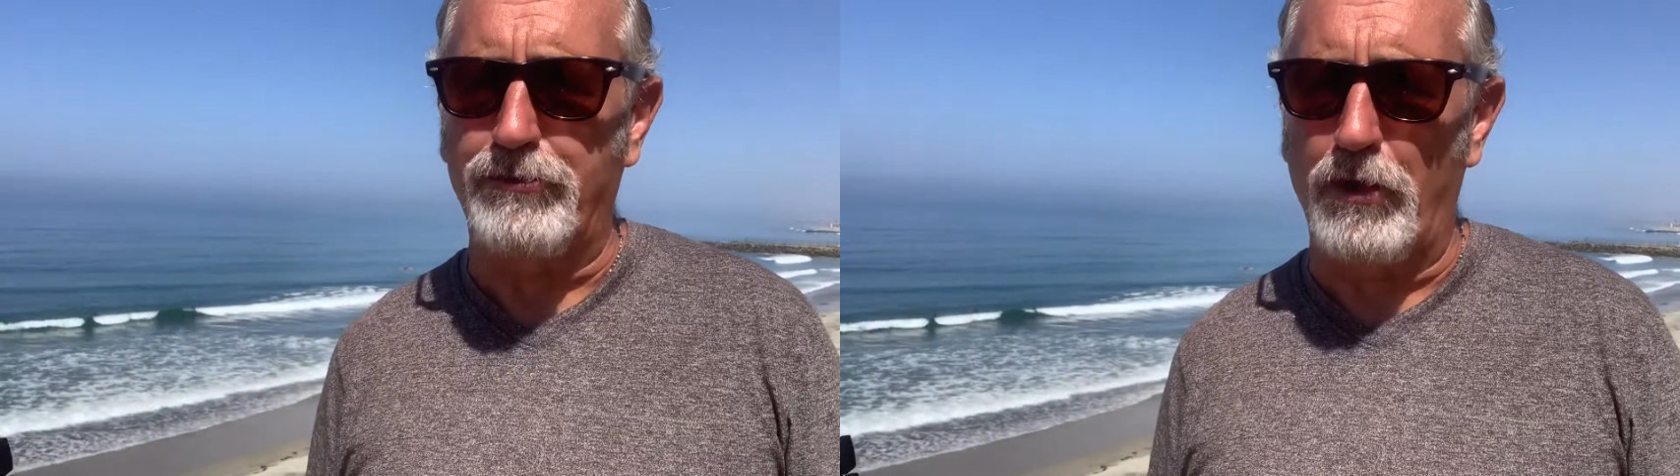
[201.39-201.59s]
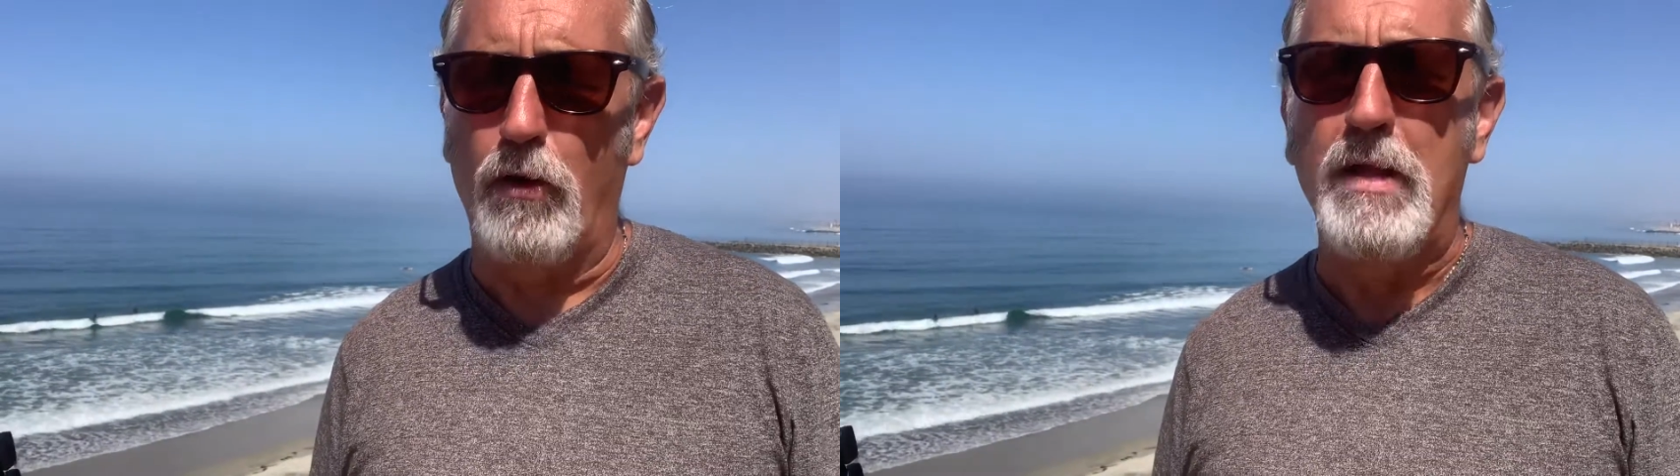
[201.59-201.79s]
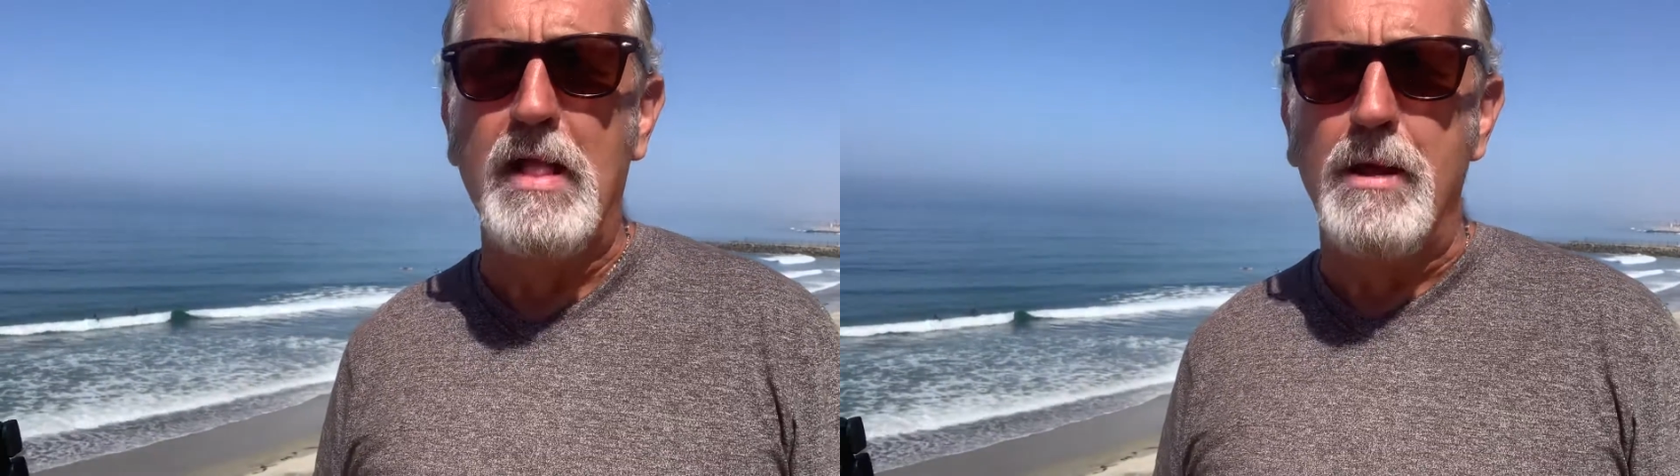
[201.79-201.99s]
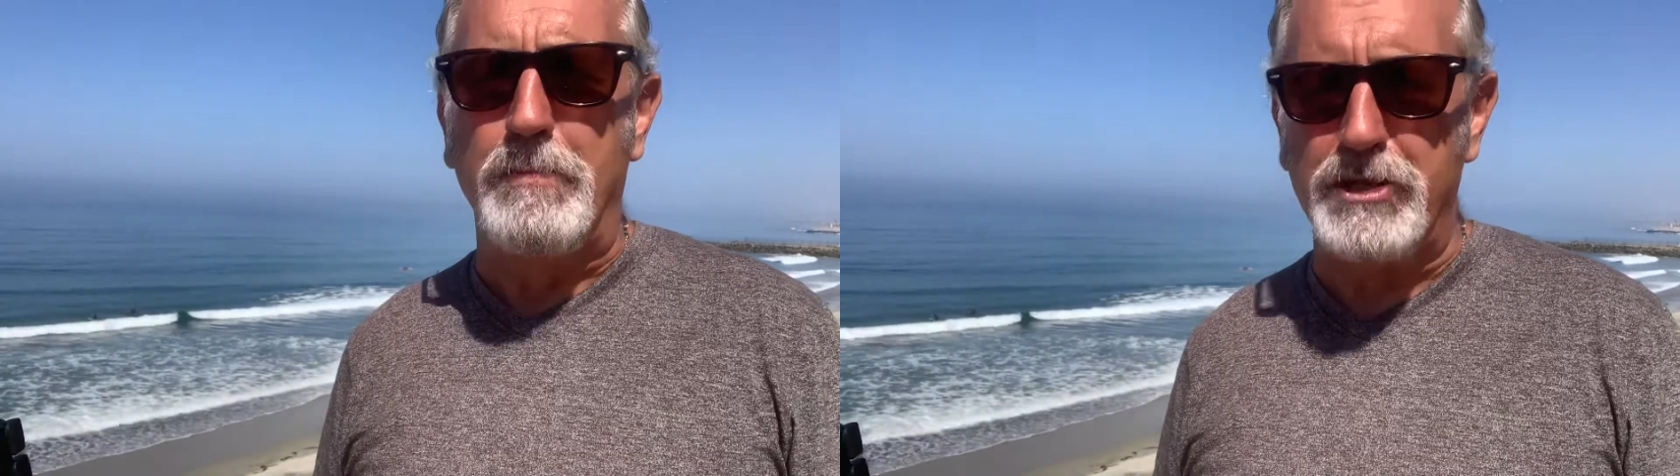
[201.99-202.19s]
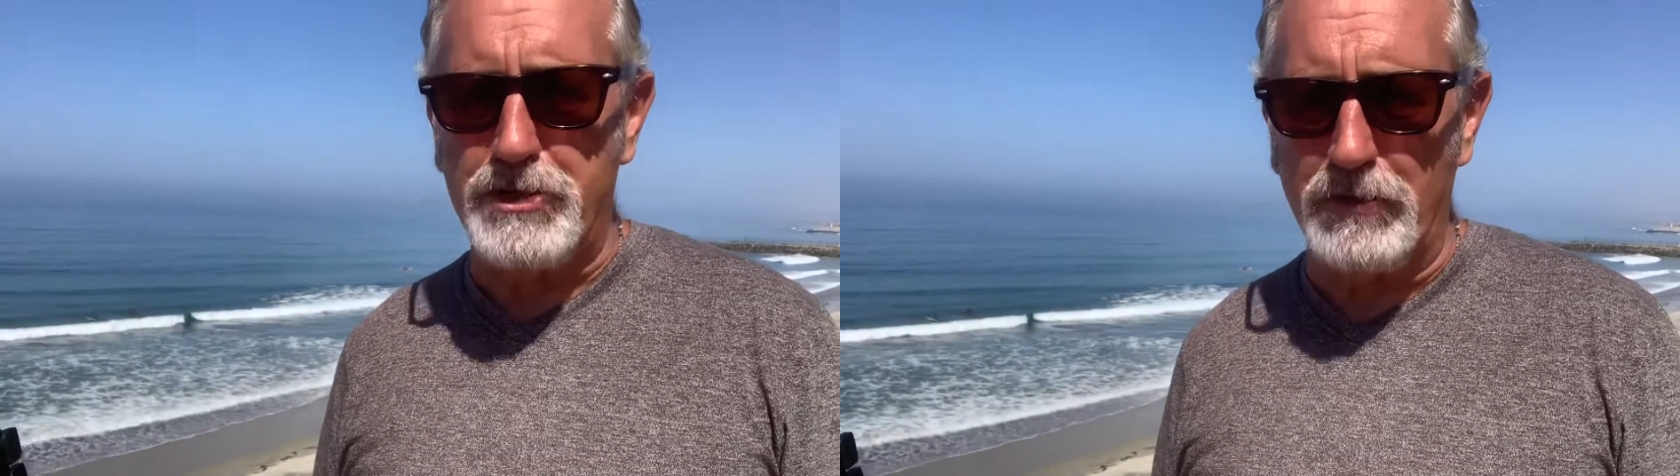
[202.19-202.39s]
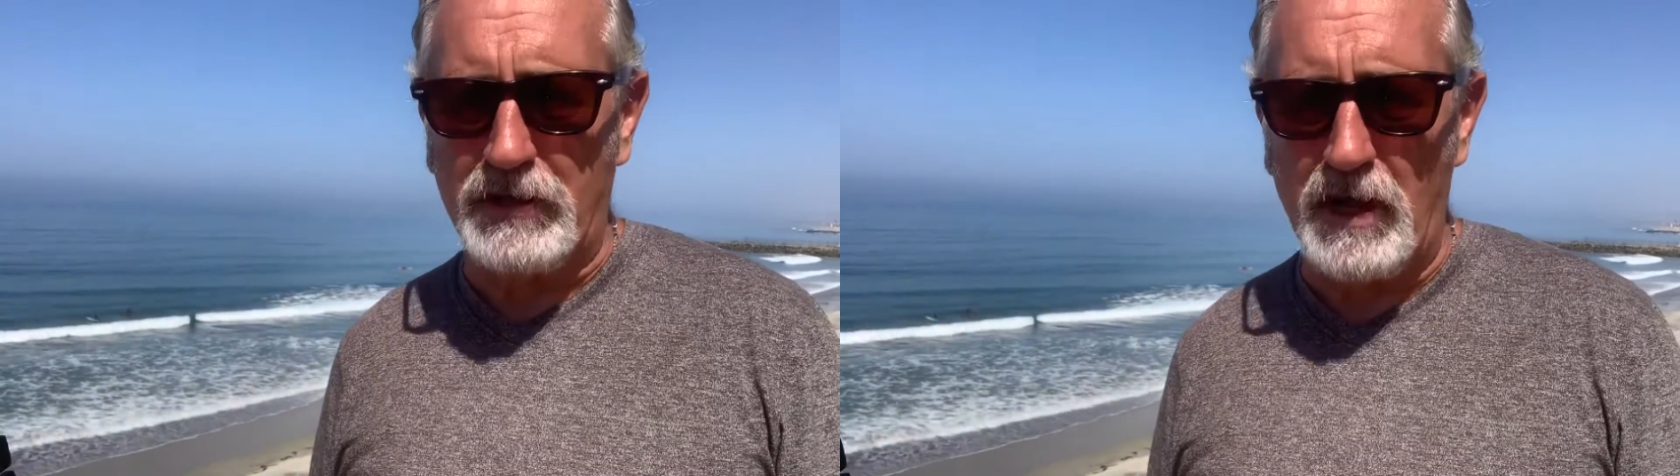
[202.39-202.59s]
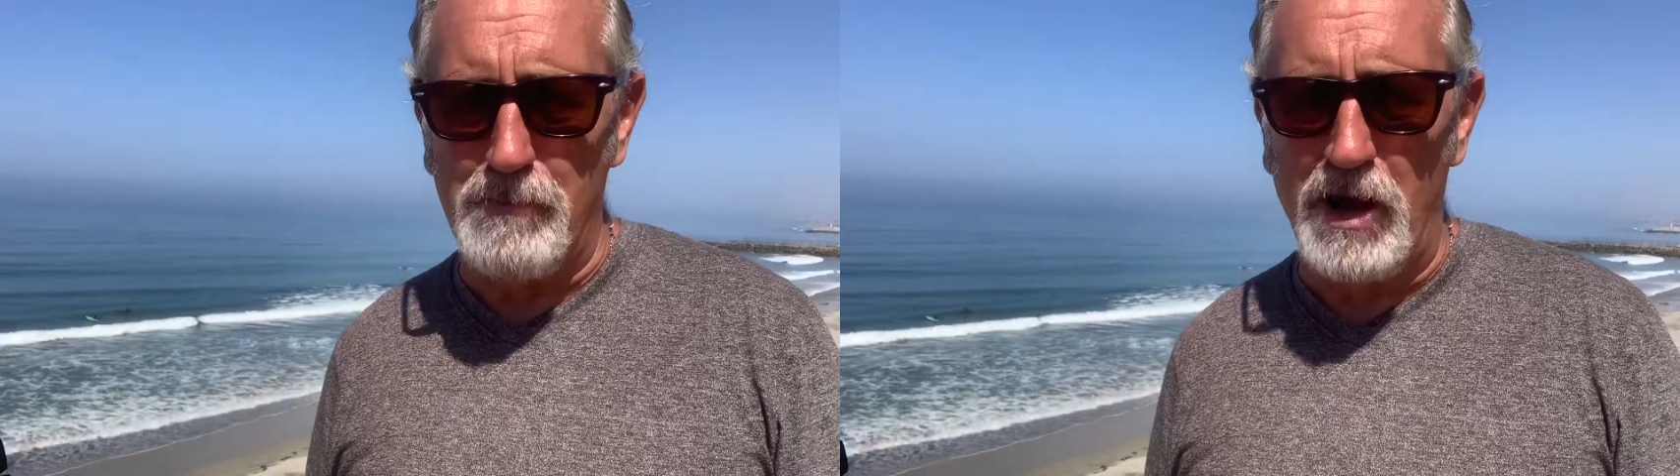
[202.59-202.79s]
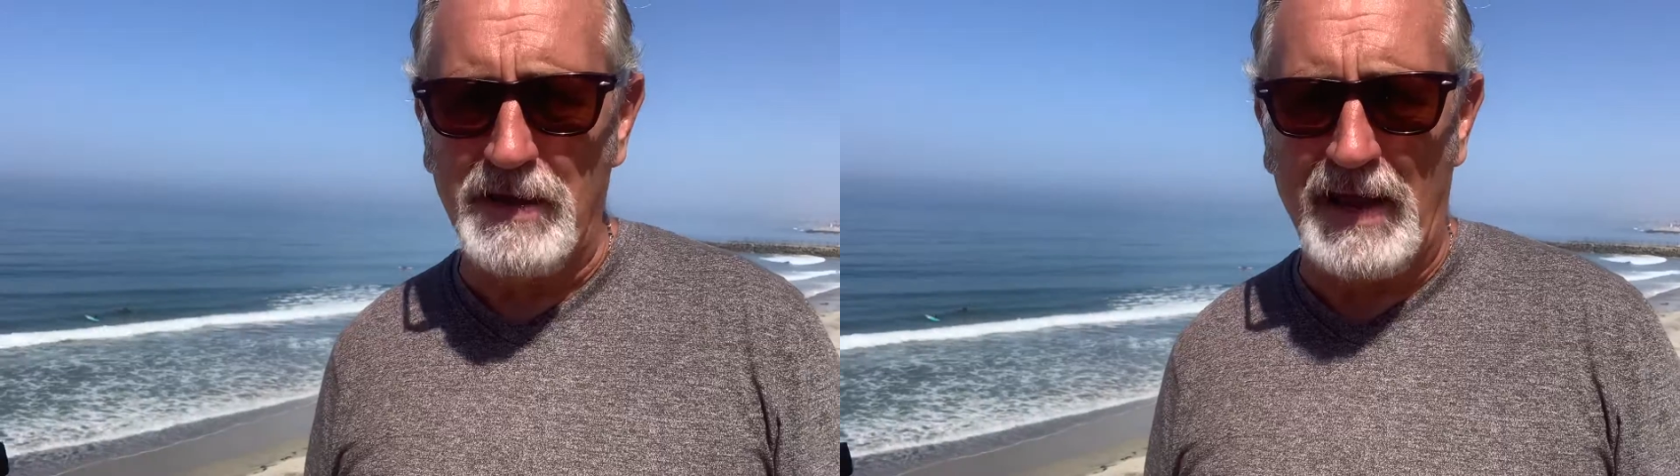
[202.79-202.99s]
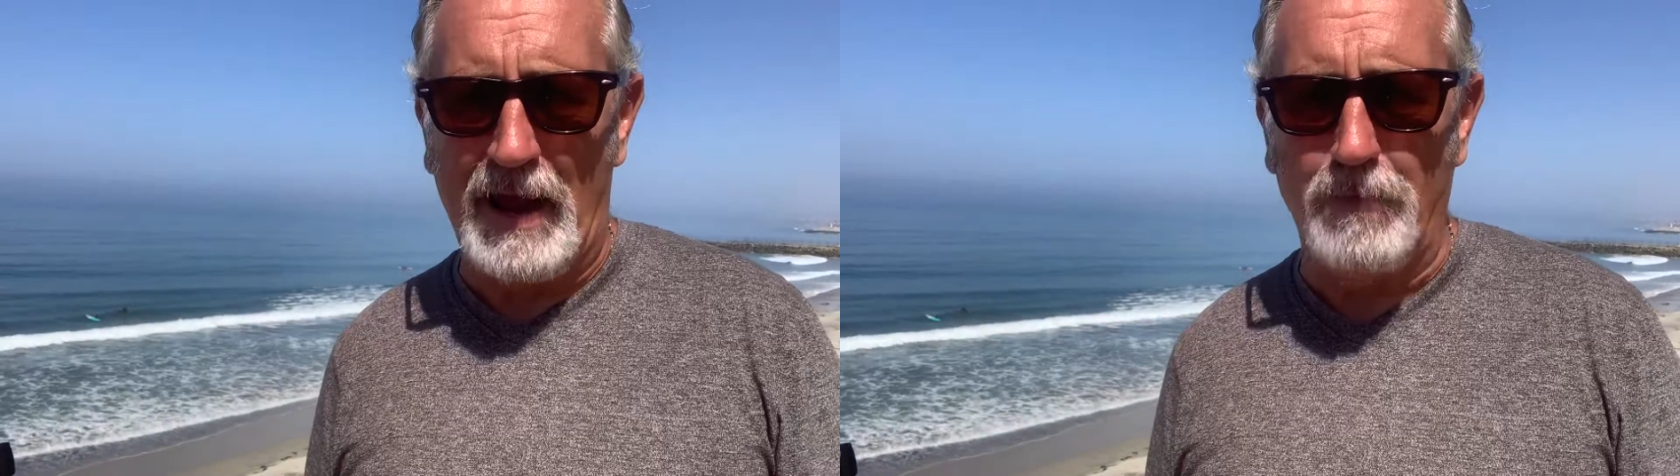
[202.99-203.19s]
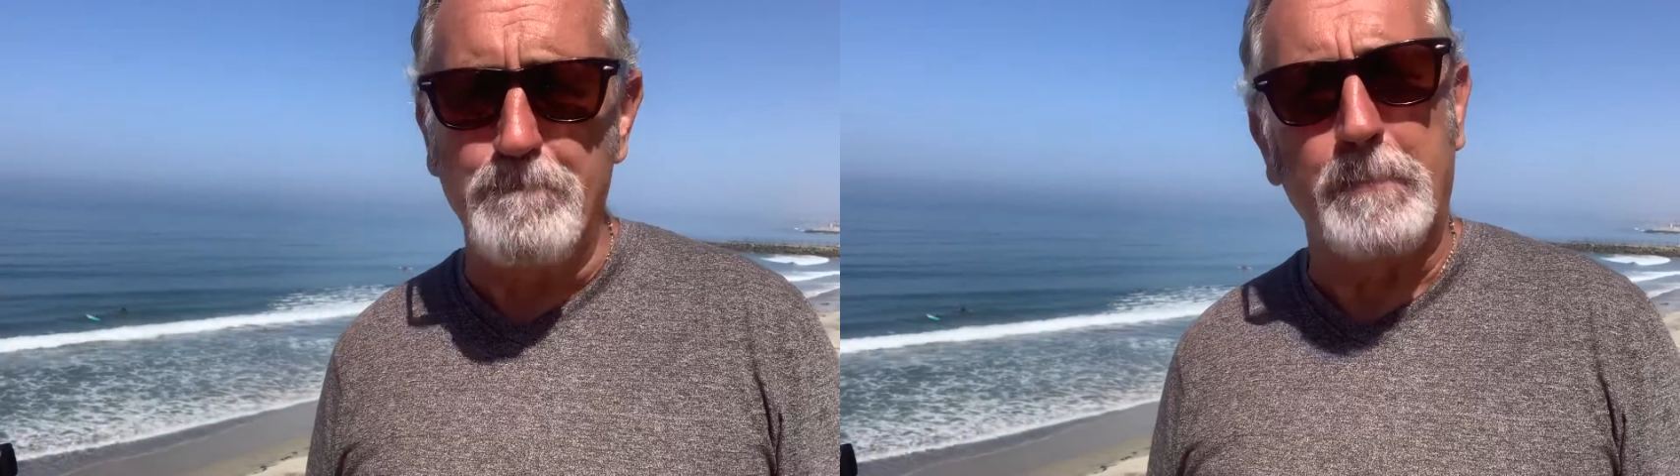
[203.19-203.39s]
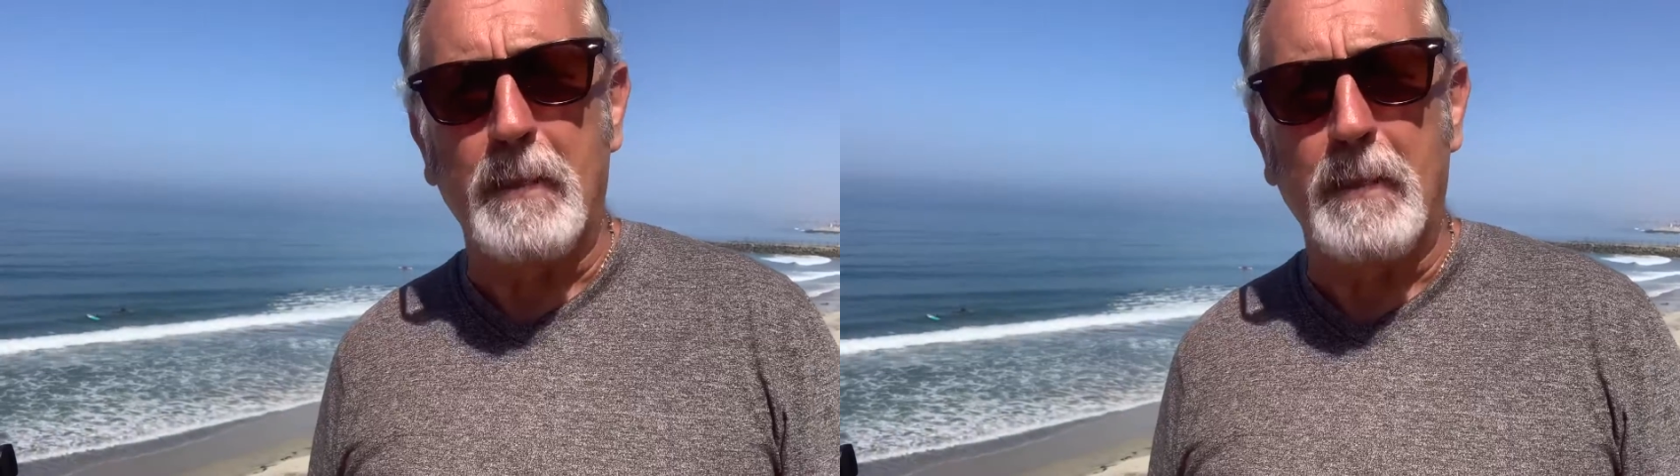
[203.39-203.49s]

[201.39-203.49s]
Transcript: So be sure to come on down.